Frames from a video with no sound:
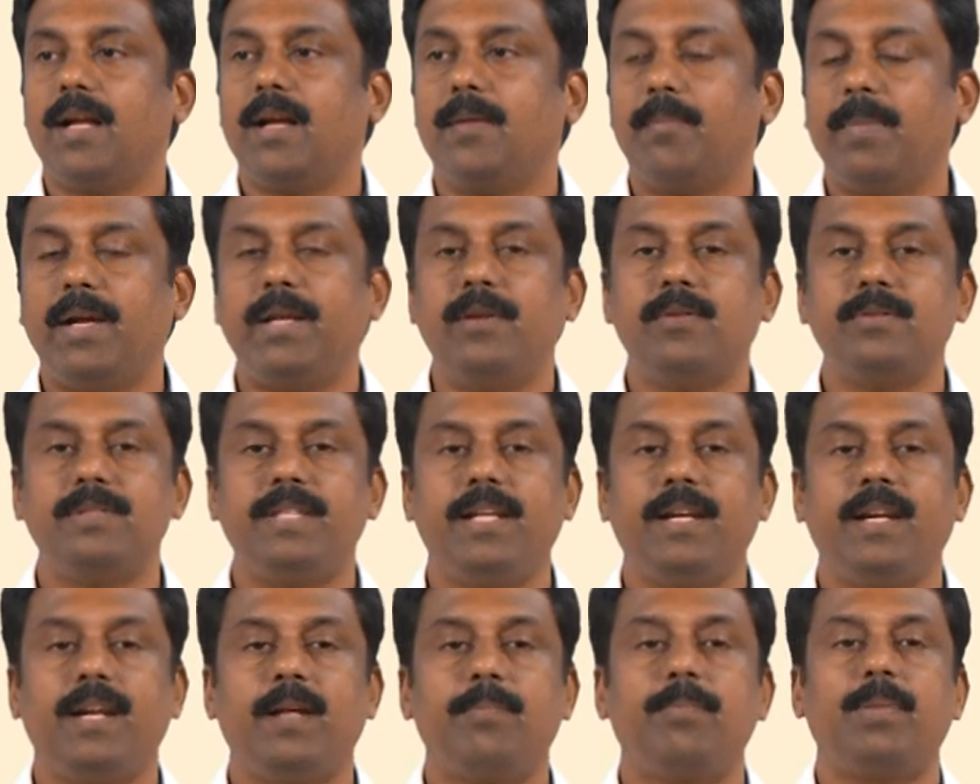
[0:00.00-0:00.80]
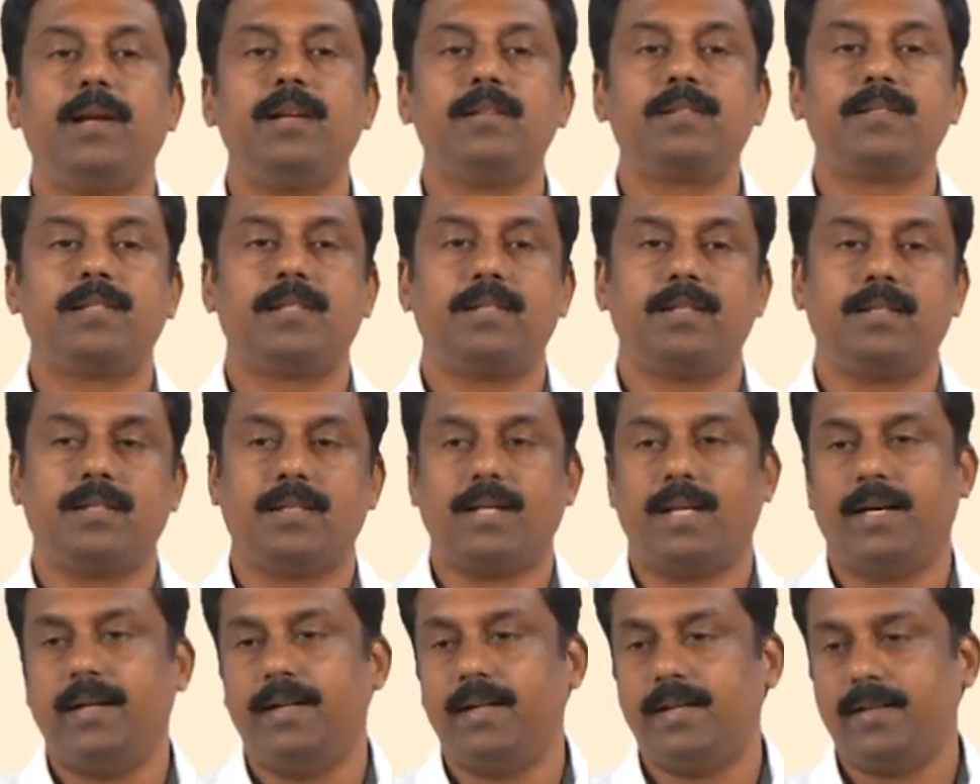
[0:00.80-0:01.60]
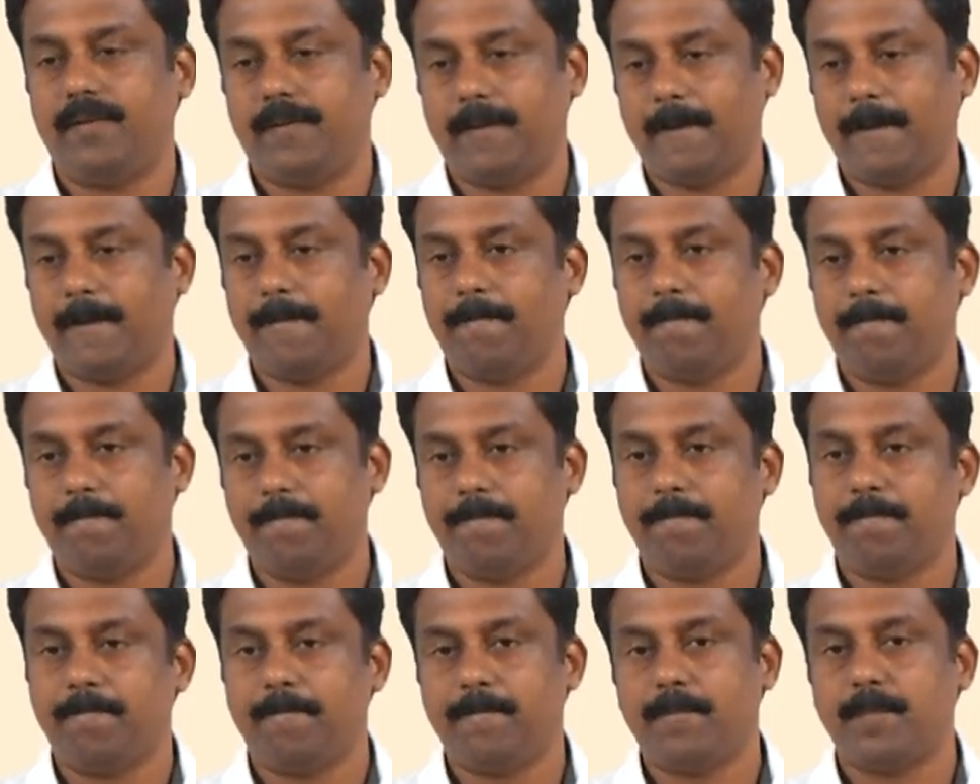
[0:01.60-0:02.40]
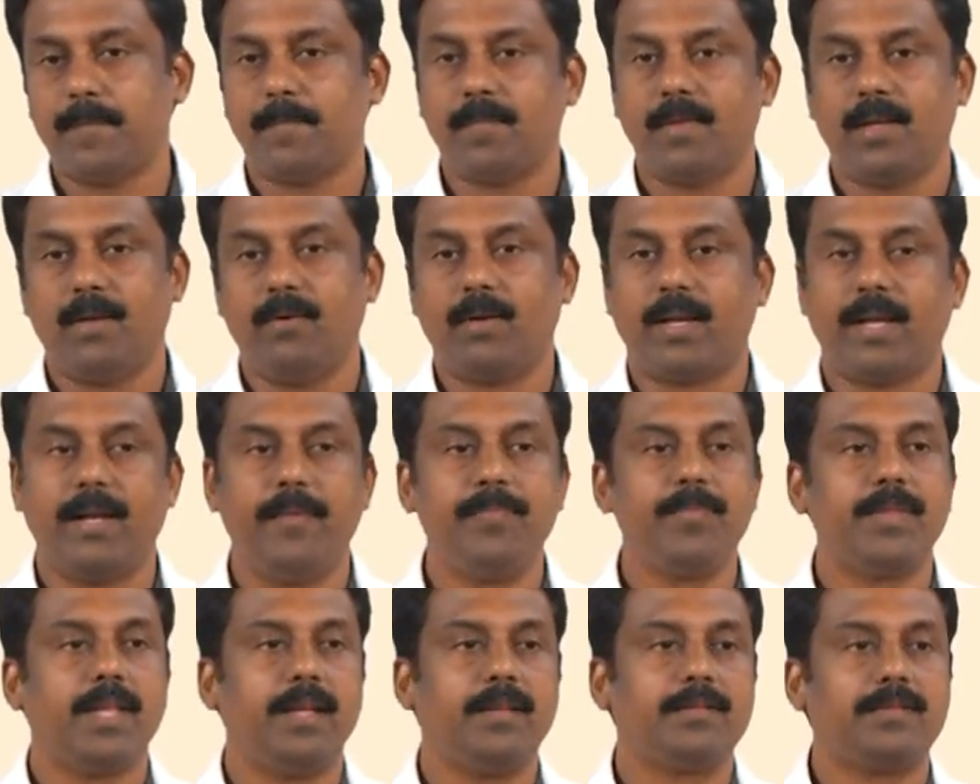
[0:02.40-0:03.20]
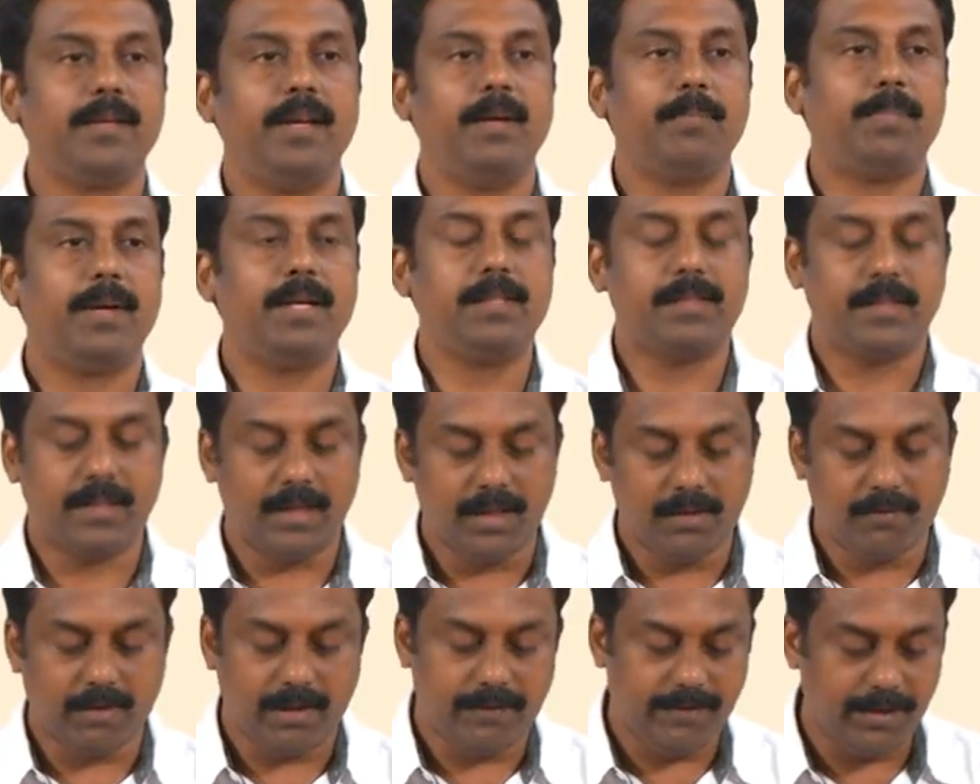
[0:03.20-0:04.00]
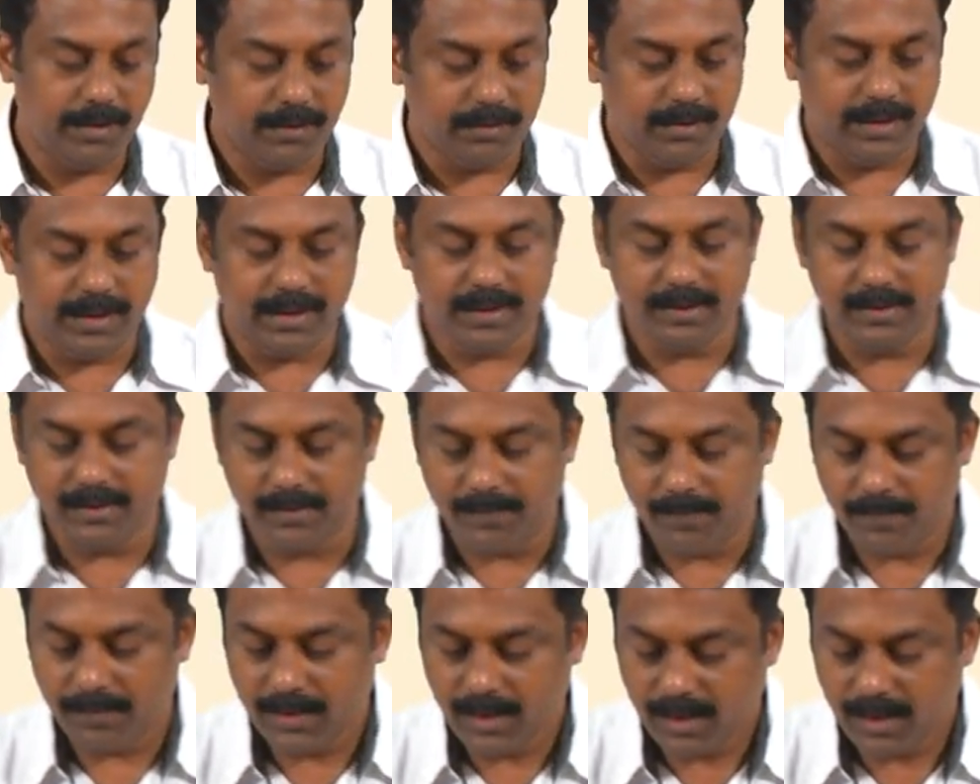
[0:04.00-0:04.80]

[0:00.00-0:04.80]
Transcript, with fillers: by using in a pulsed current. Okay. So, in pulse current what we do is